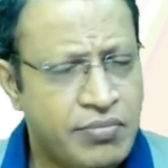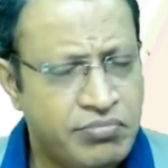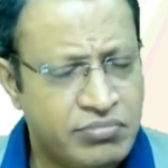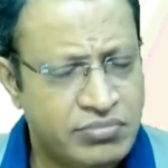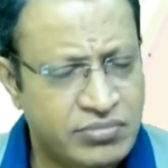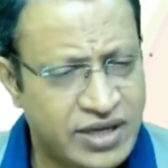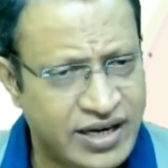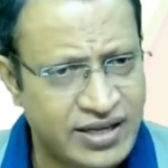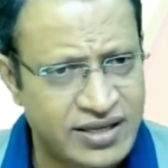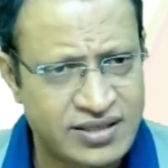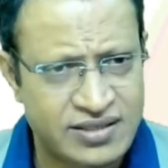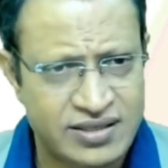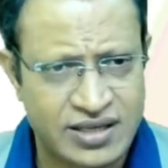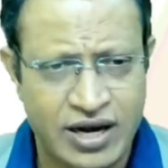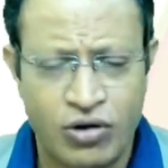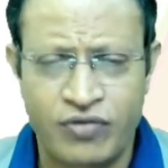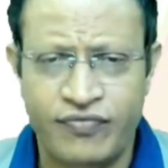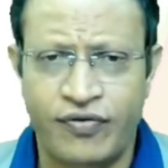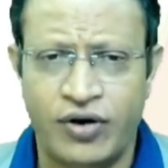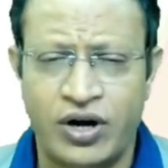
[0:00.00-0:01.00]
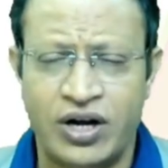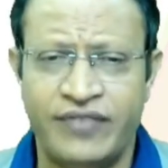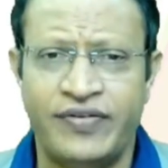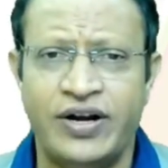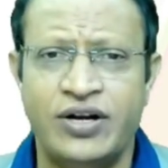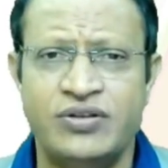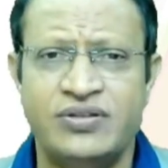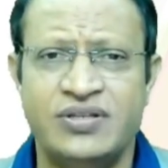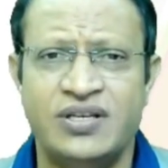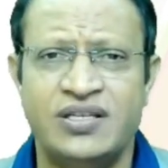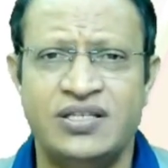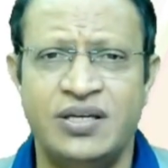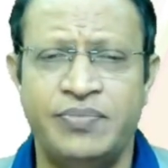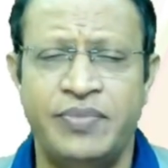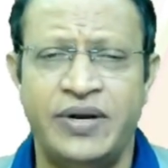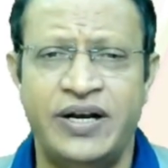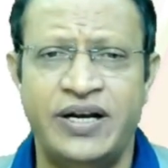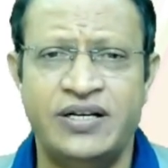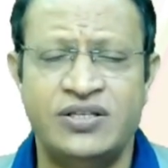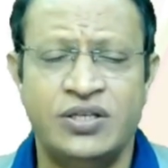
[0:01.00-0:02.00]
that is around 45 to 60
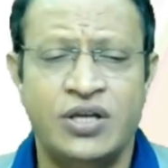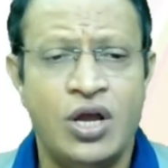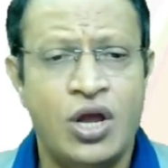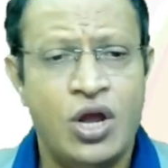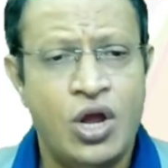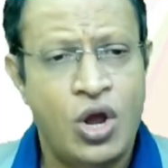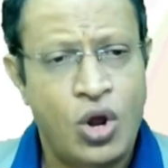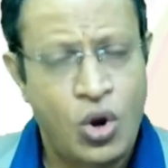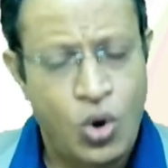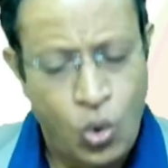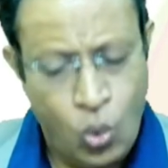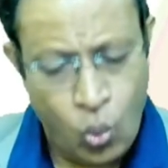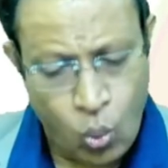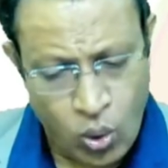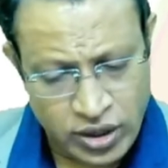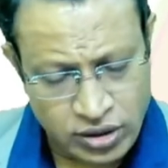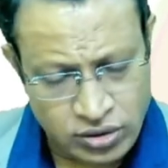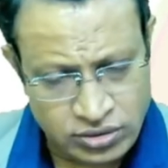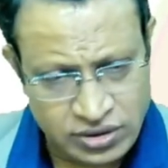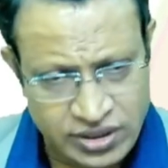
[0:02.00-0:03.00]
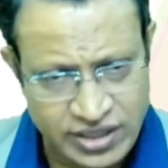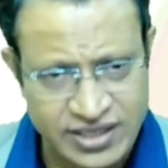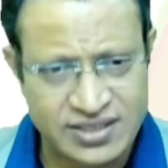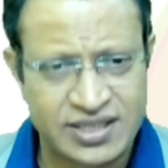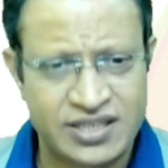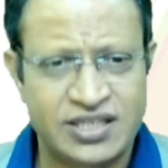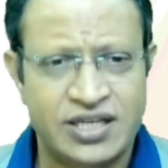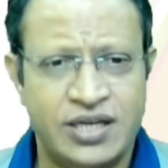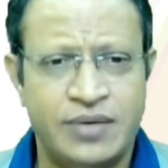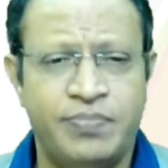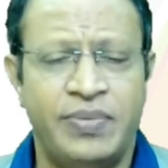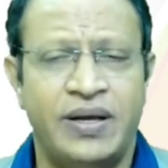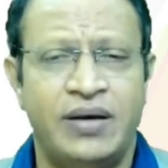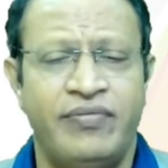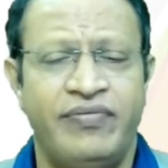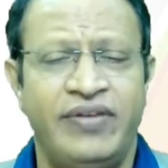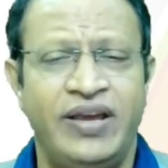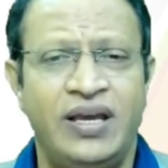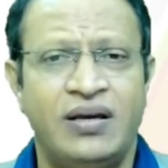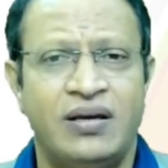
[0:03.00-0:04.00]
minutes, 1 to 3 sessions per
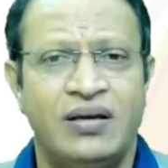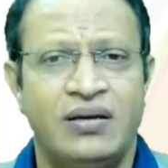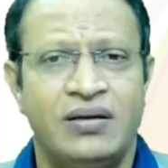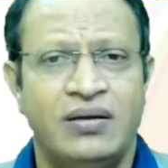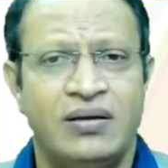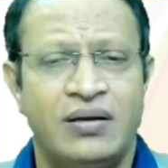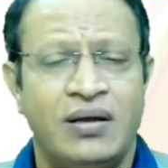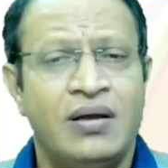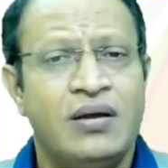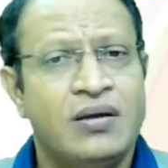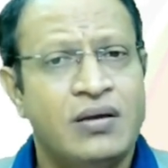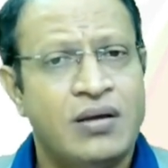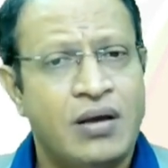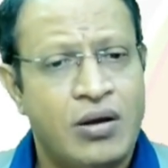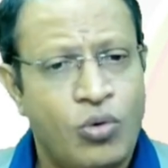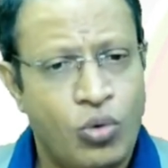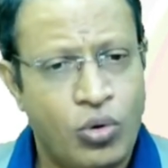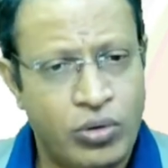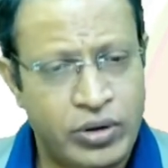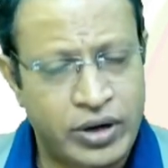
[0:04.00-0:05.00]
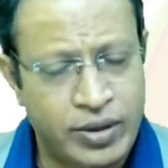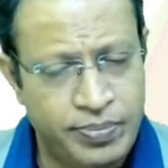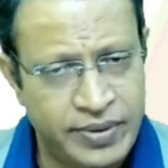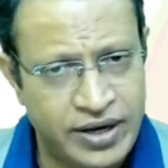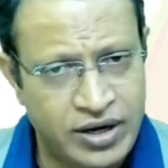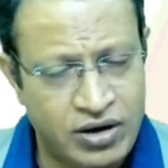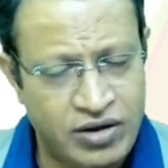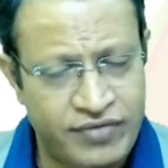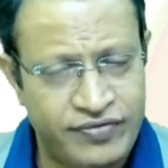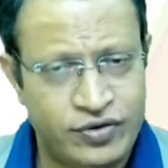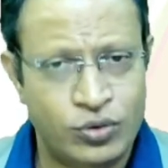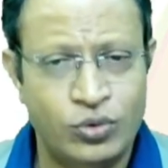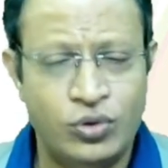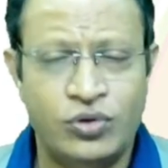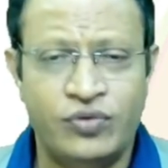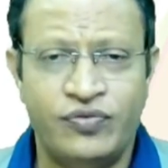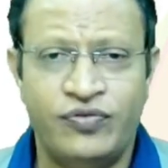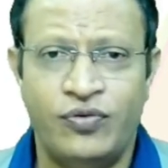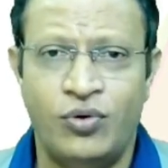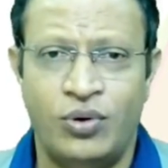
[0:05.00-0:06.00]
week over a period of 2 to
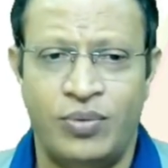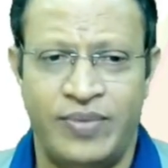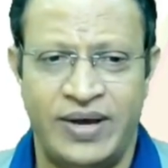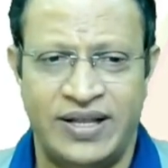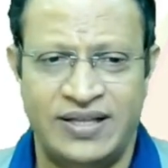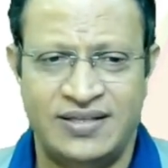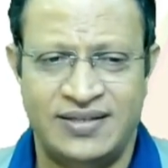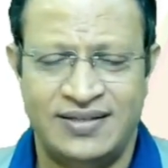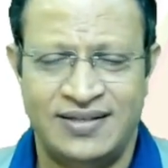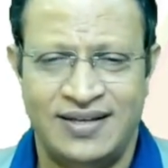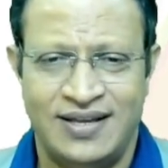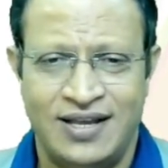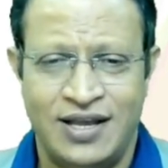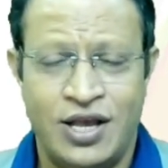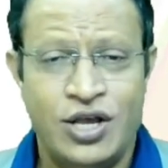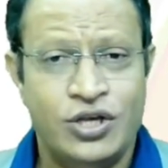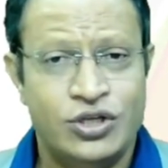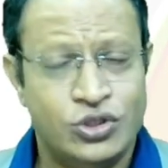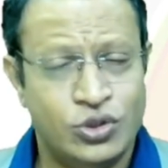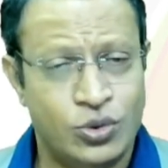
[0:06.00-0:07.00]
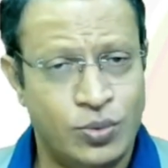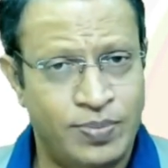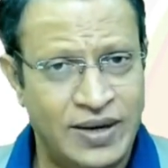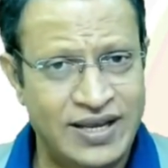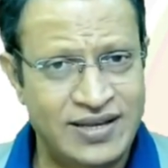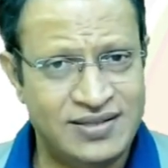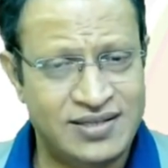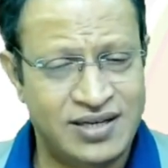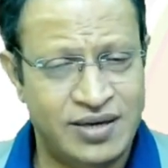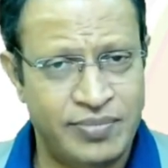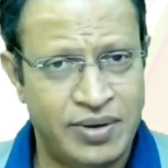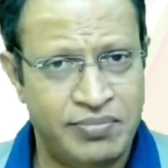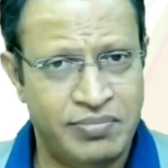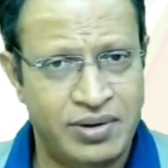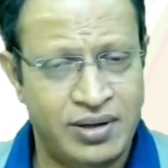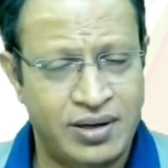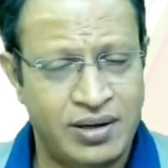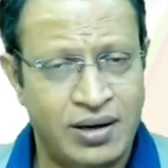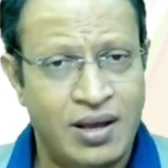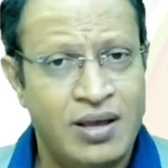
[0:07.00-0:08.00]
4 months. So please
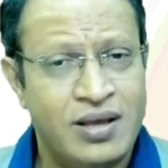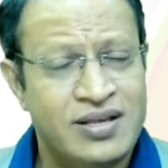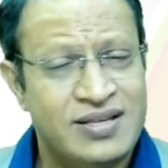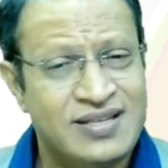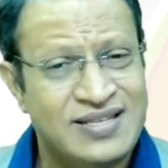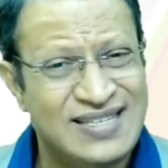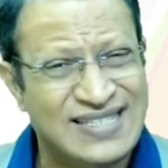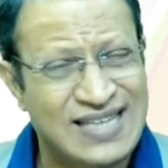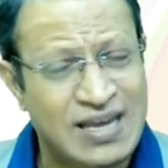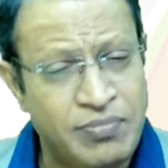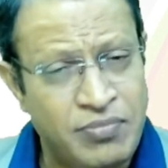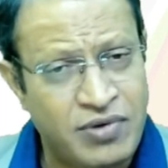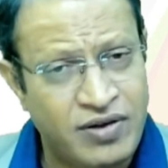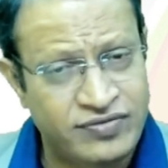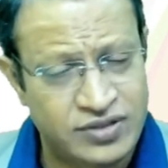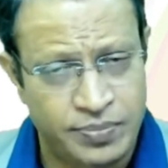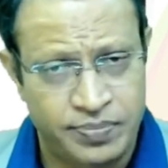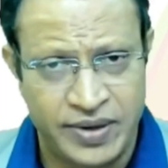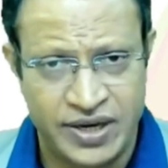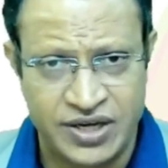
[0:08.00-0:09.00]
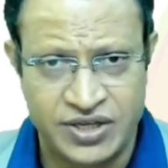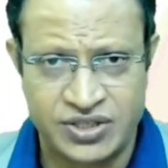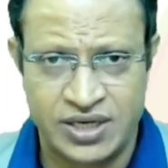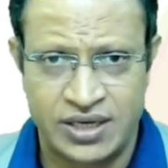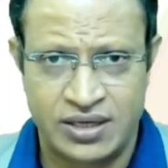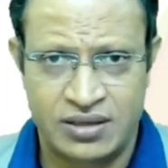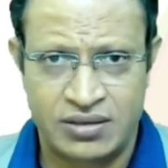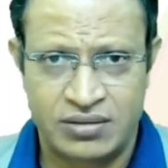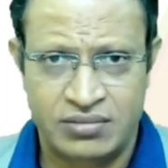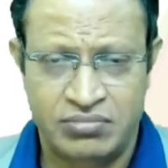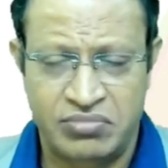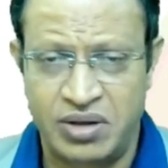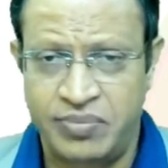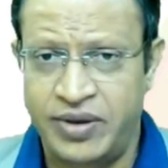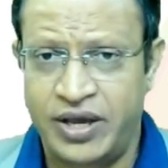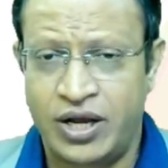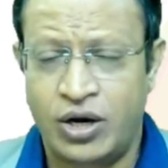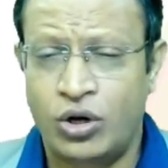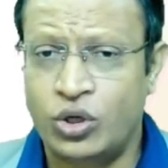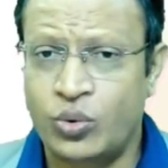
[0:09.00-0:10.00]
remember, some of the patient, maybe
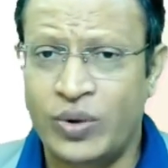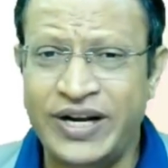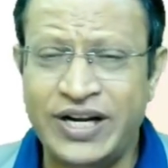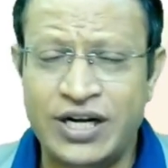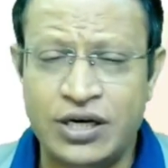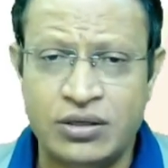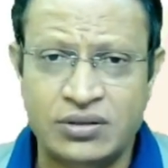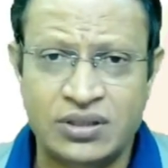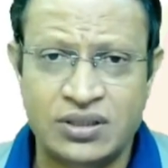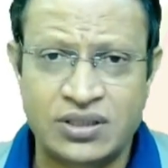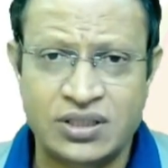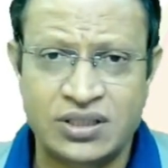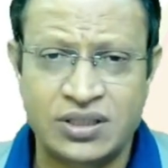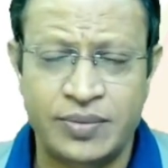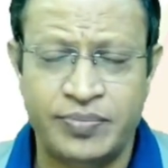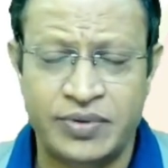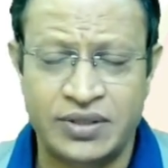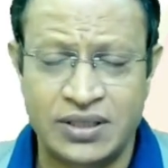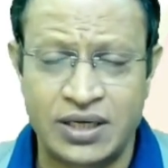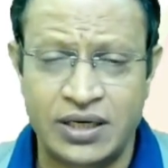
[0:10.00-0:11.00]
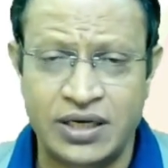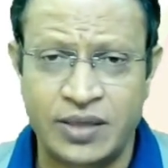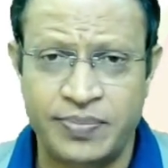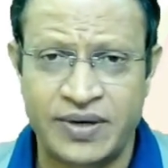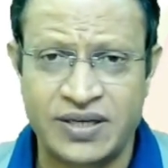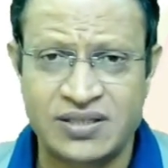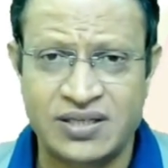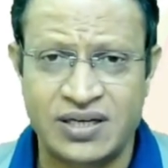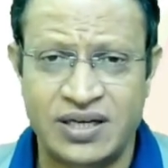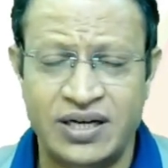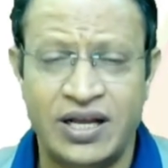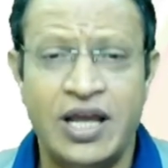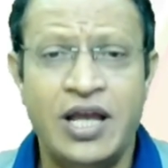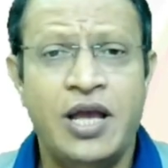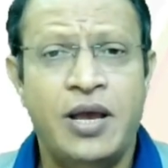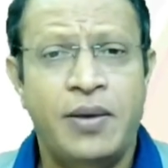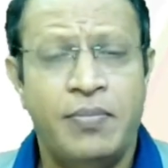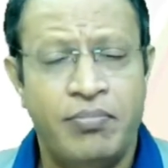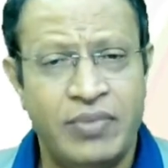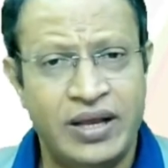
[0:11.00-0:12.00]
around 20 to 30%
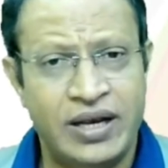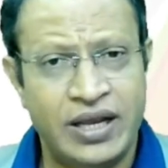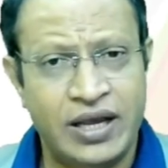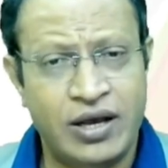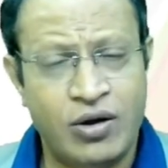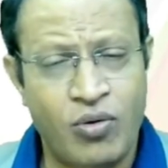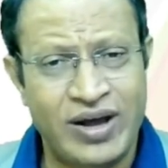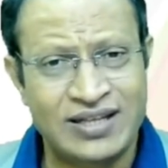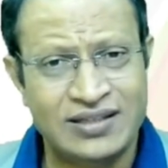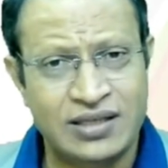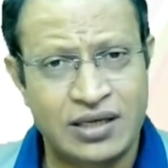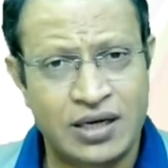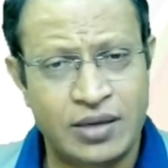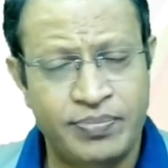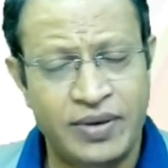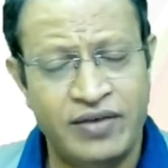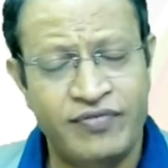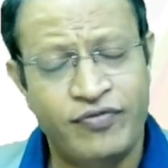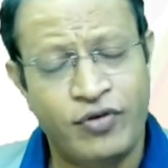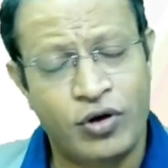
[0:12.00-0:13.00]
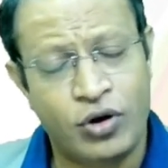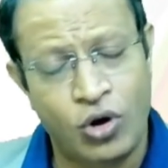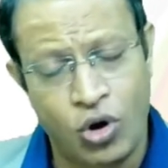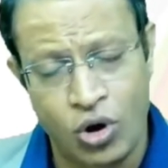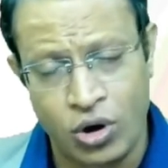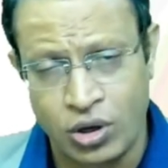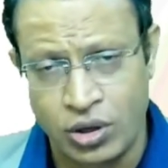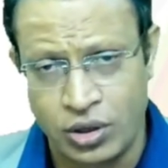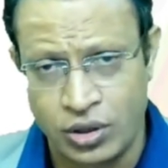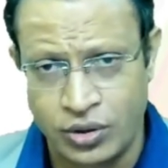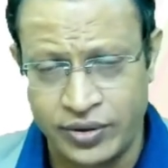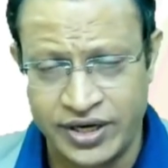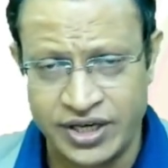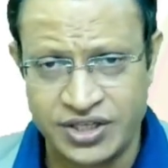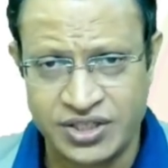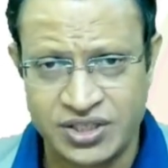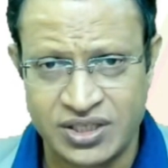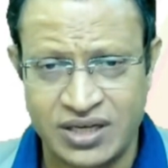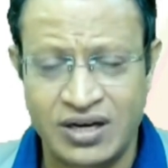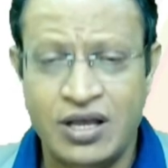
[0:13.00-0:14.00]
may require therapy for longer
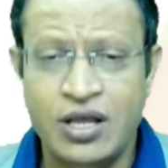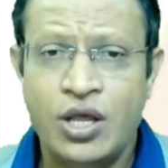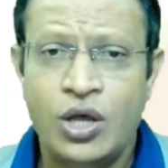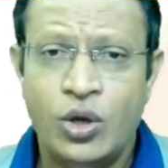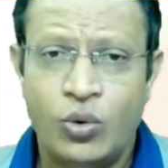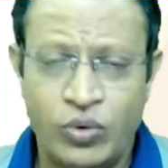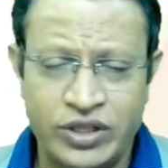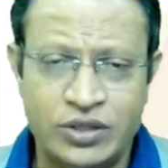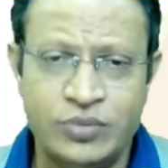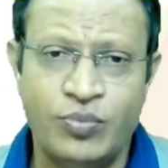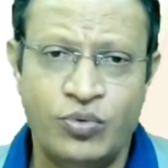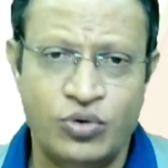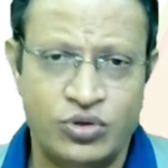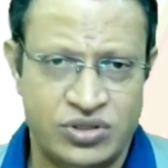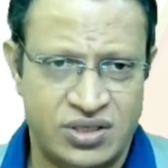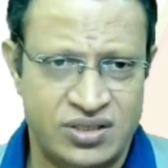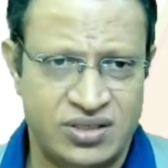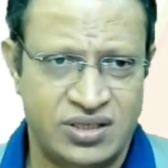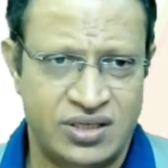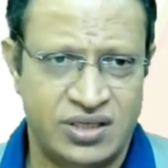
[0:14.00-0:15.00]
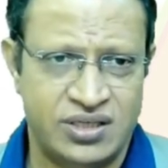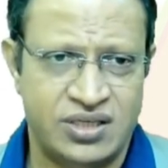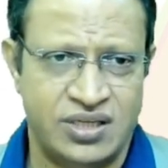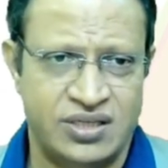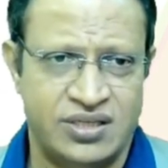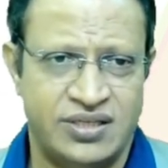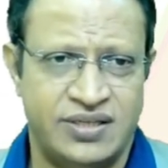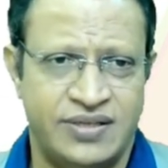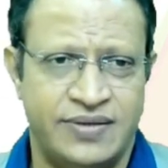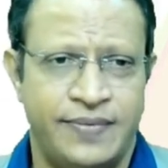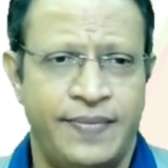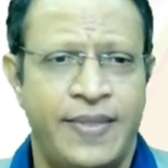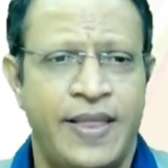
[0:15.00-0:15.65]
duration with booster sessions.